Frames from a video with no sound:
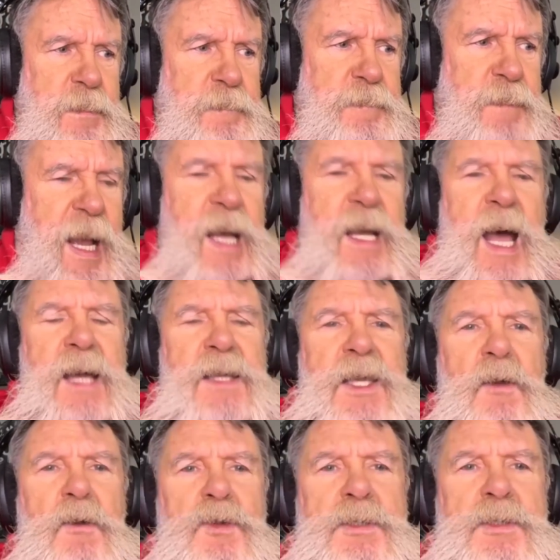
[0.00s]
I
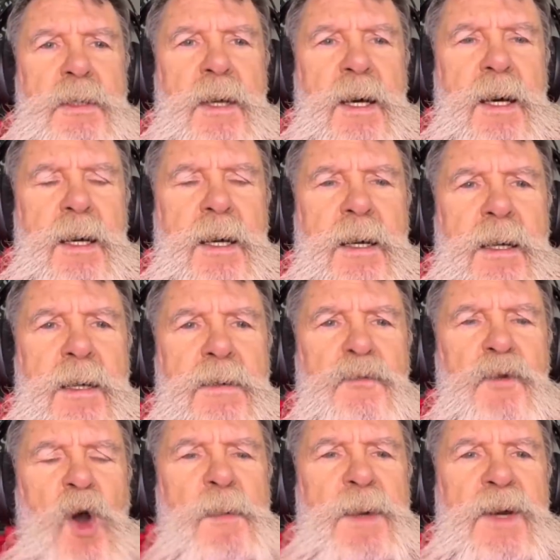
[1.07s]
use
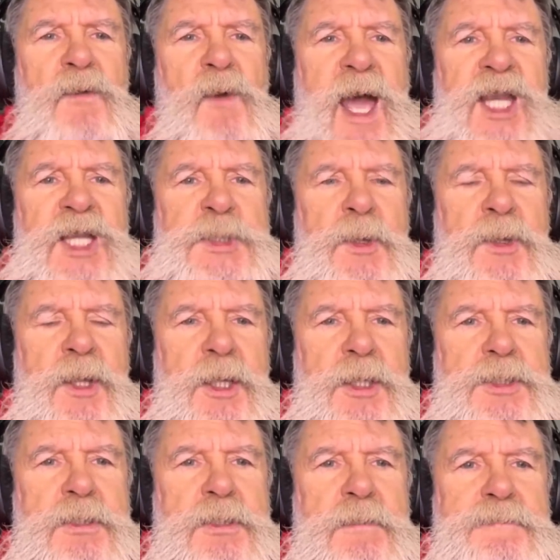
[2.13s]
Roman Reigns for
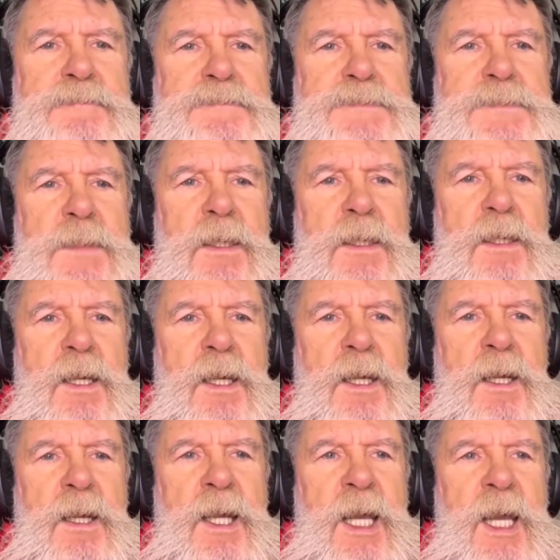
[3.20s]
this.
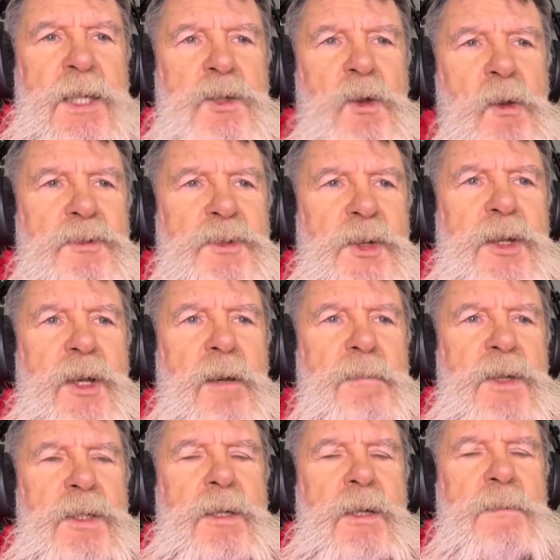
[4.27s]
It took the
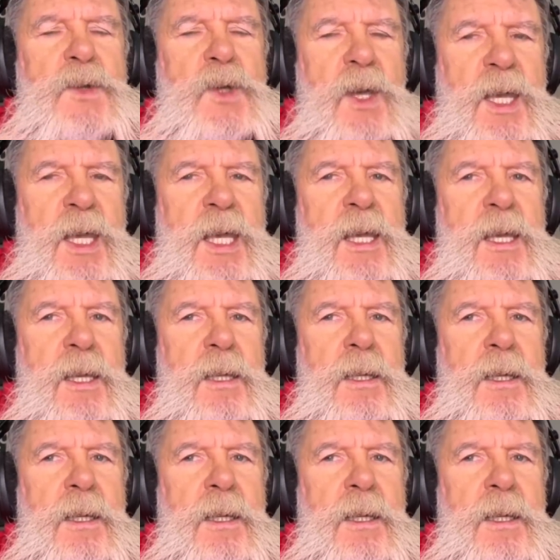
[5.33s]
WWE